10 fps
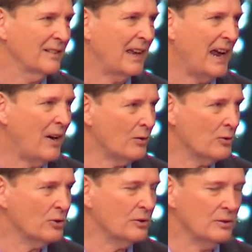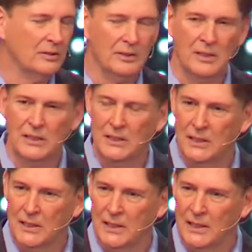Ouch.
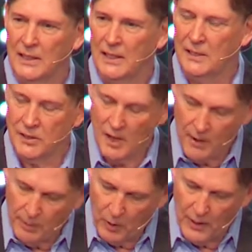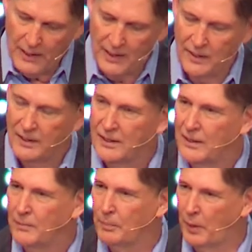And stop praying
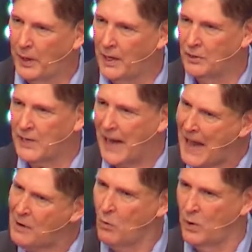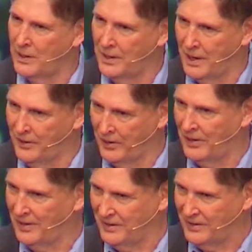prayers at one
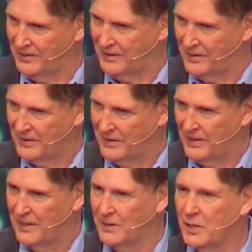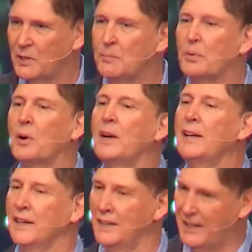another instead of
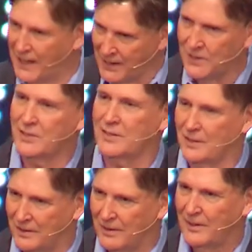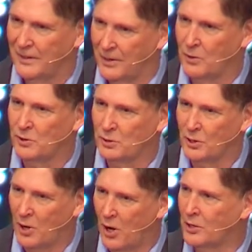praying against those who are
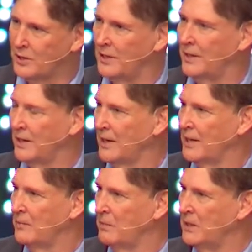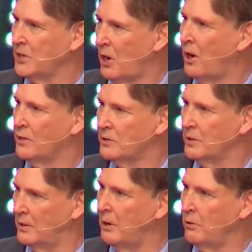causing men's hearts to
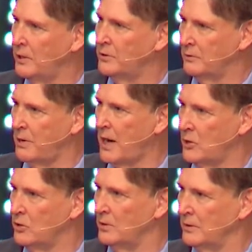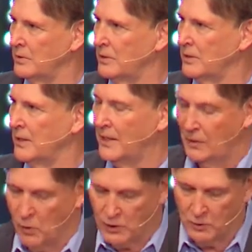go these directions.
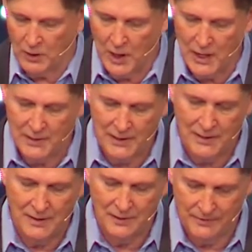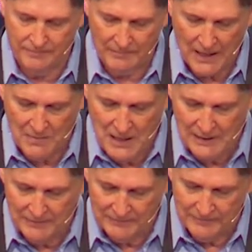Watch what God can do. Amen?